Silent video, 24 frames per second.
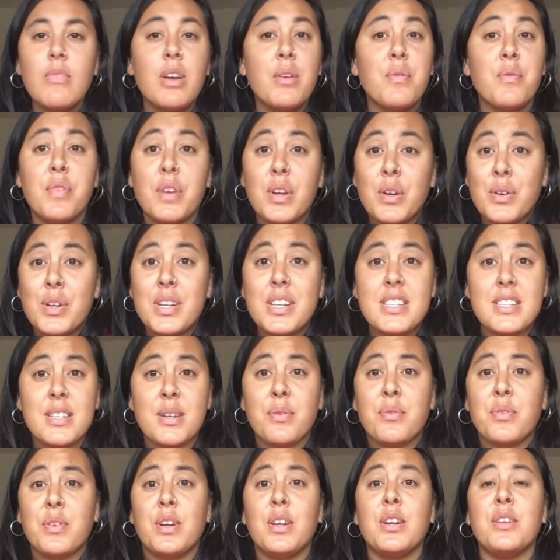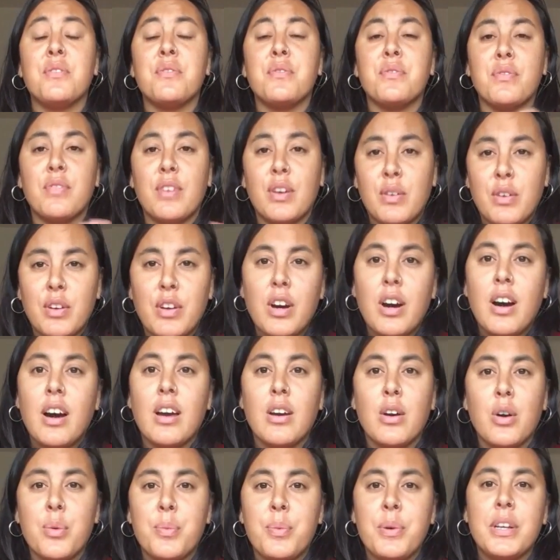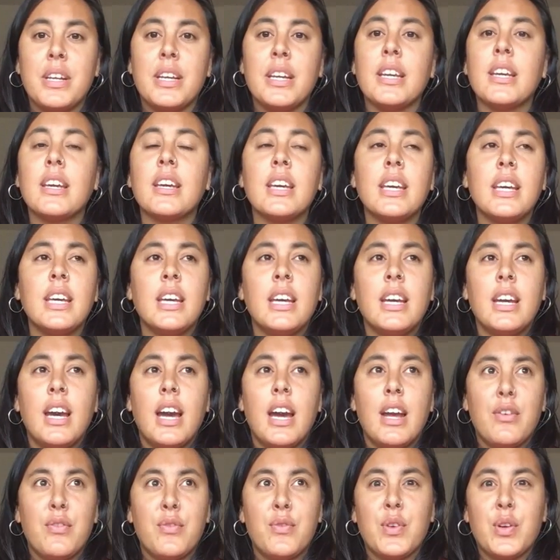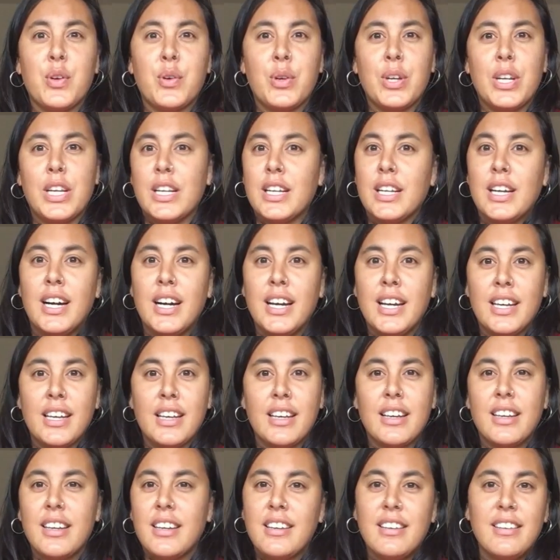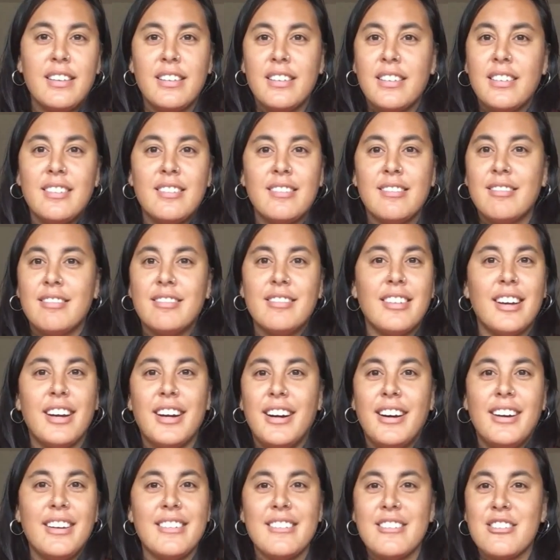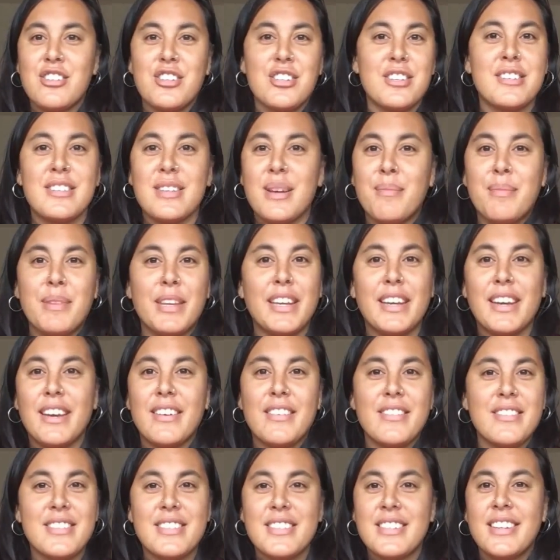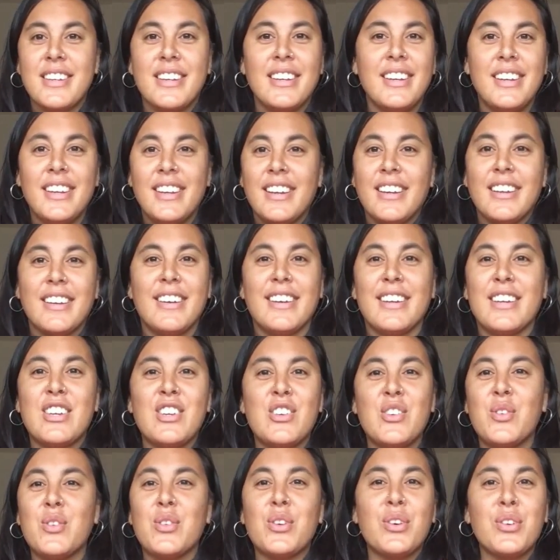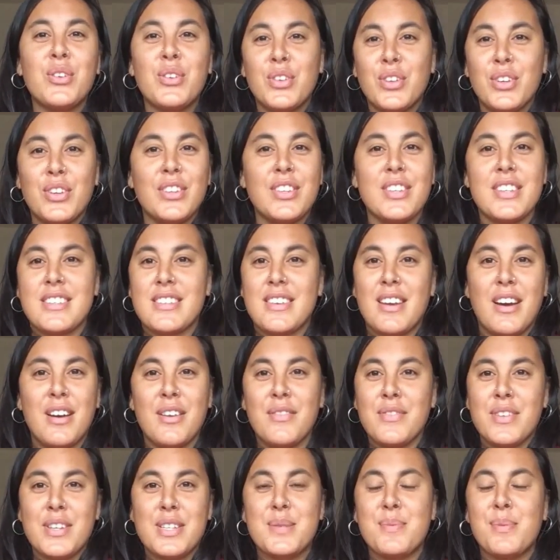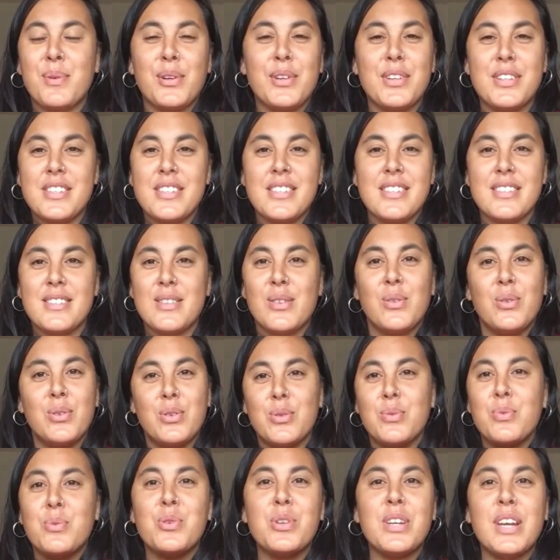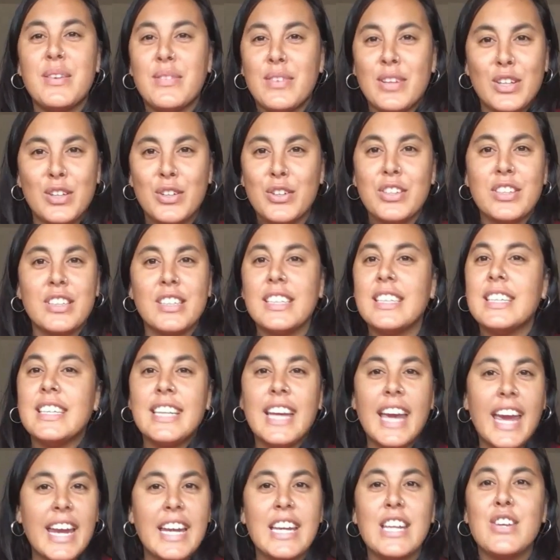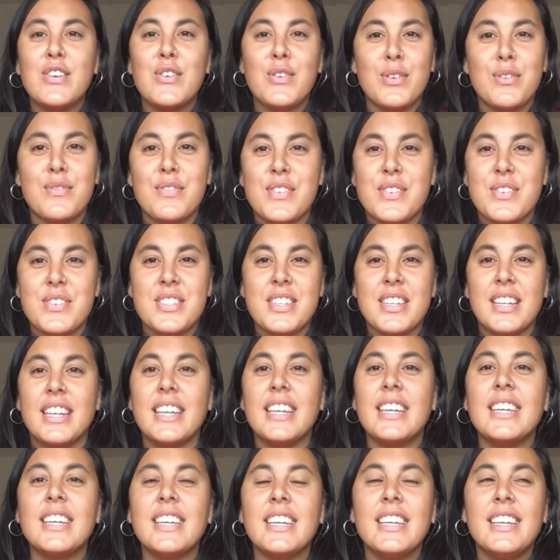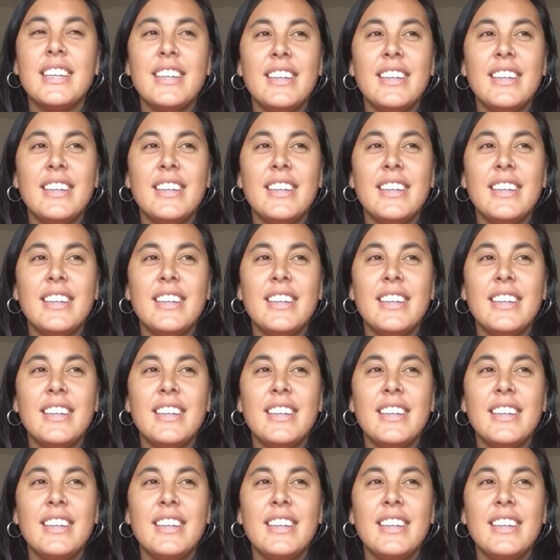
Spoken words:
very different, very eye-opening, and very, like, just something else. Like, you don't learn this kind of experience in school. You will never learn it in any university.